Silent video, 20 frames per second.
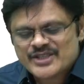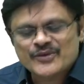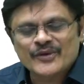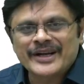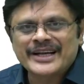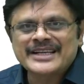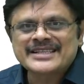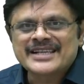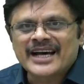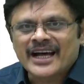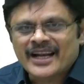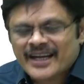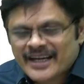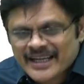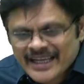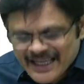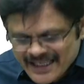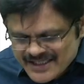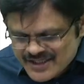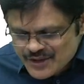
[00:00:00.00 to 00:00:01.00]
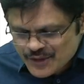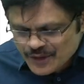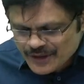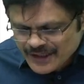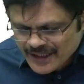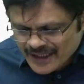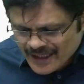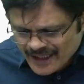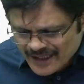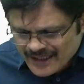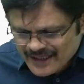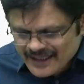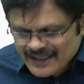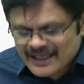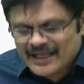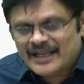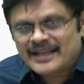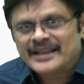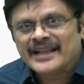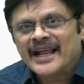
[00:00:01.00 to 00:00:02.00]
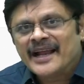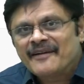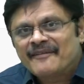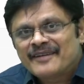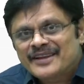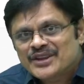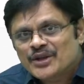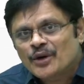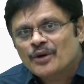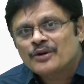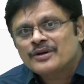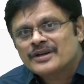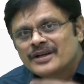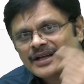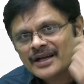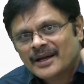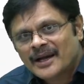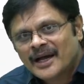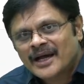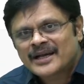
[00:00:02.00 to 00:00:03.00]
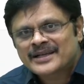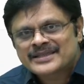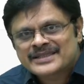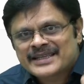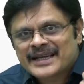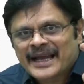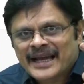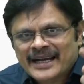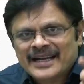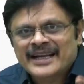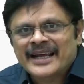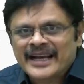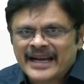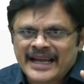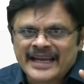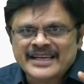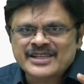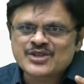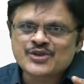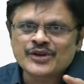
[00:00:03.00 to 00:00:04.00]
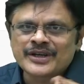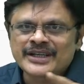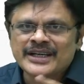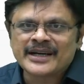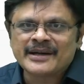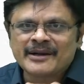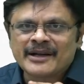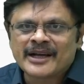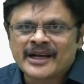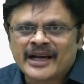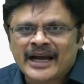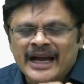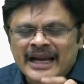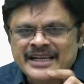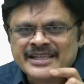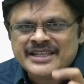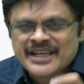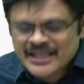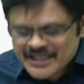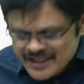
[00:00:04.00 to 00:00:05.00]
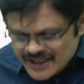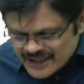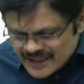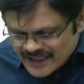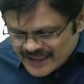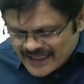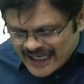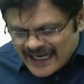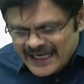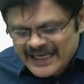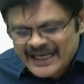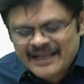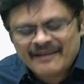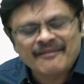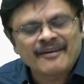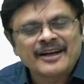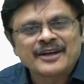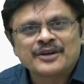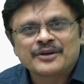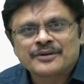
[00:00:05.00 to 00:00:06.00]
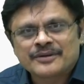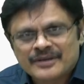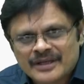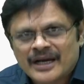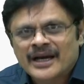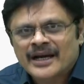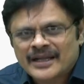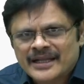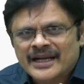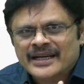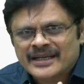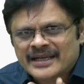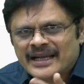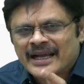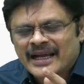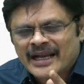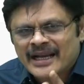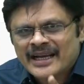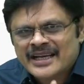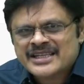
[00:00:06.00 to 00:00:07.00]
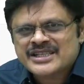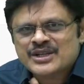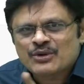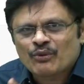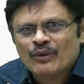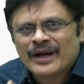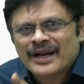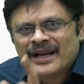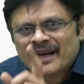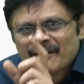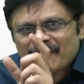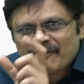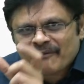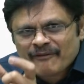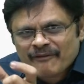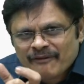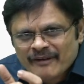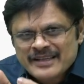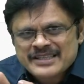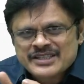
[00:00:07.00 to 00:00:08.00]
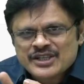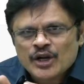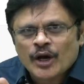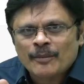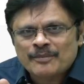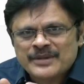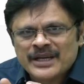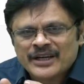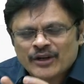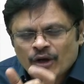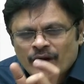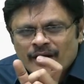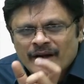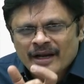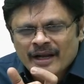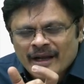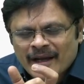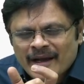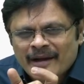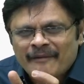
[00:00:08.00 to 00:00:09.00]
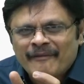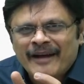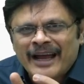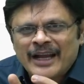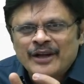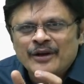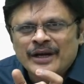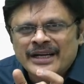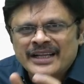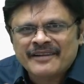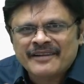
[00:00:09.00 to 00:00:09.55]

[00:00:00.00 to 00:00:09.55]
one is already executed. Then without, earlier I executed, I changed that ID 1, list 1 first object or value at the